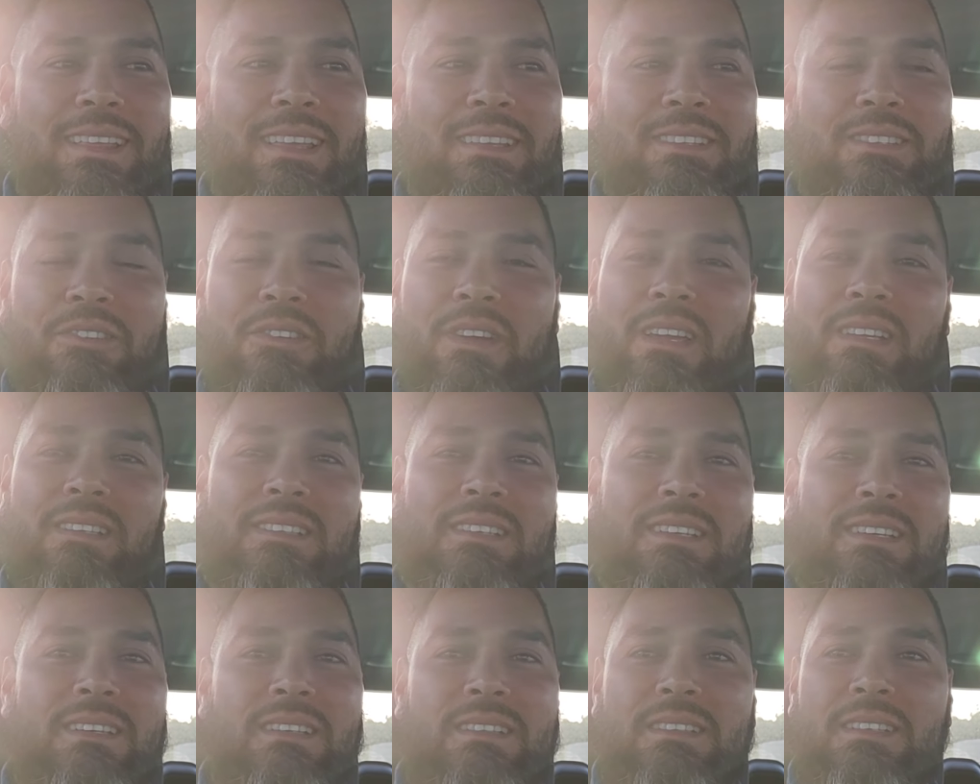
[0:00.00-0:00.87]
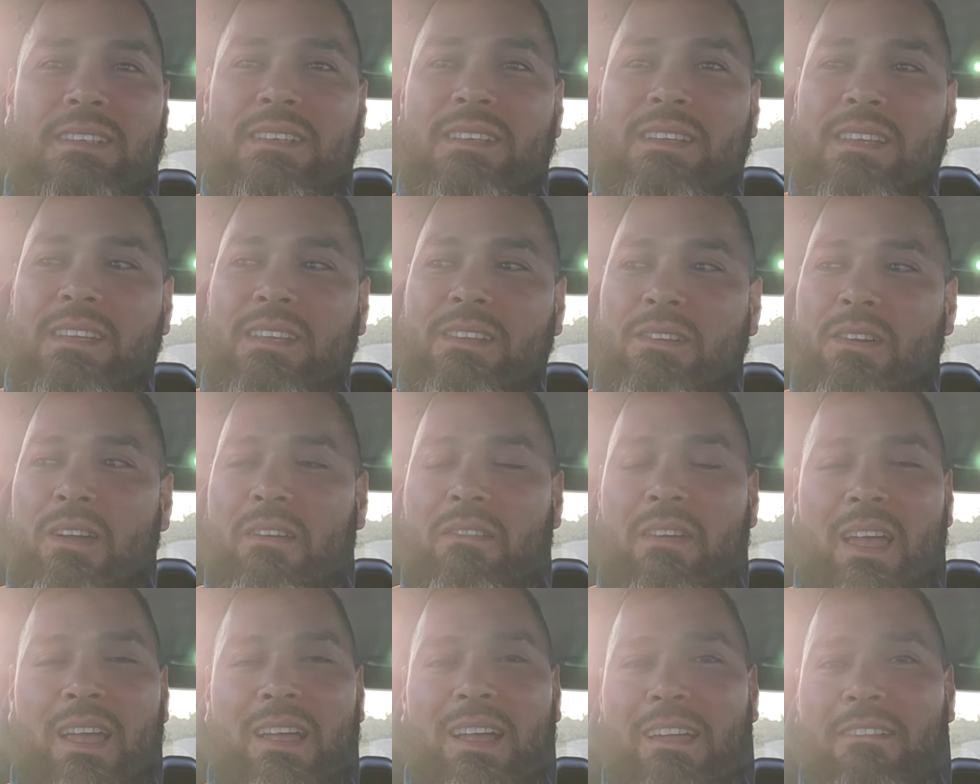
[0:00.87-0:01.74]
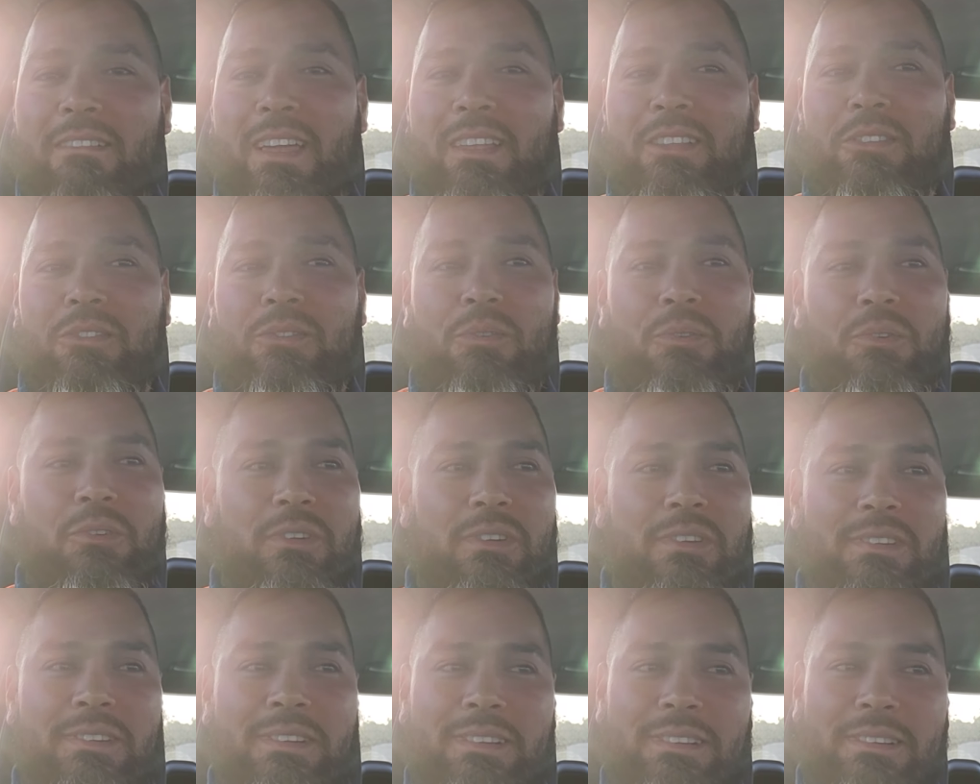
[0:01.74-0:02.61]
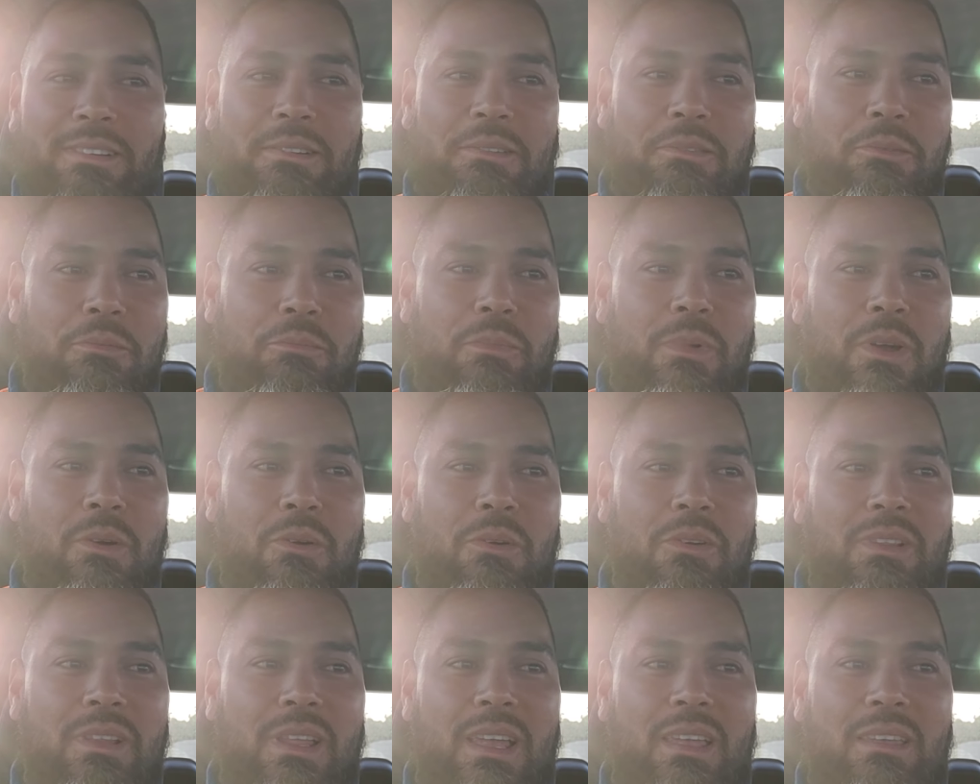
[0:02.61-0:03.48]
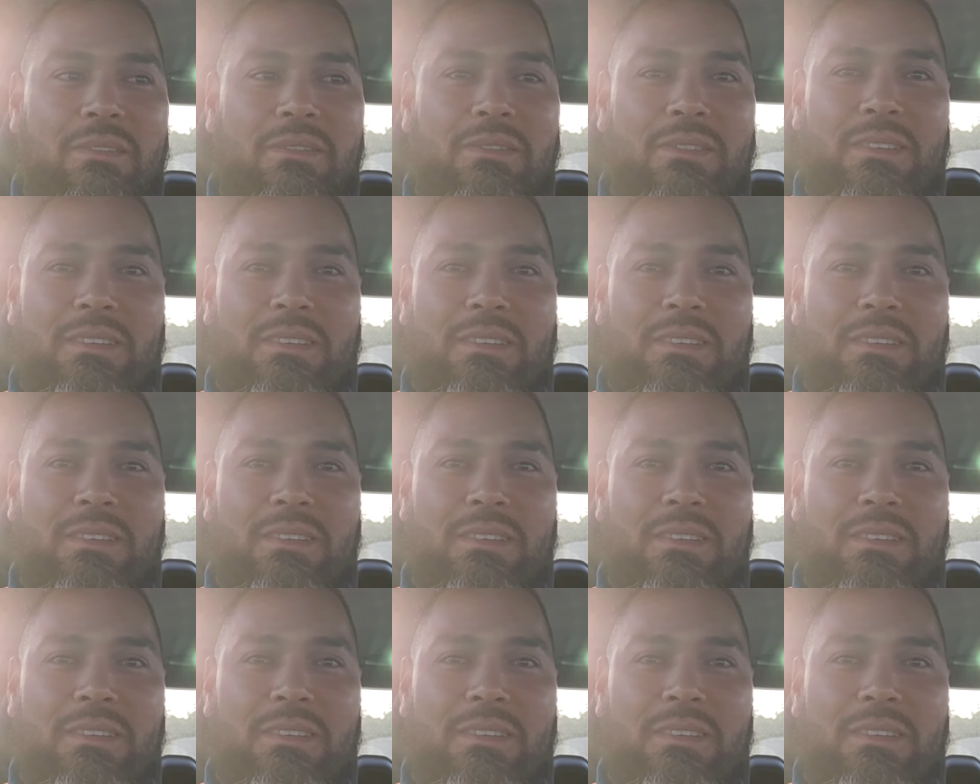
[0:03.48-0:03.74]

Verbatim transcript: It's crazy because you know I've had I've had the Lord, you know, my whole life,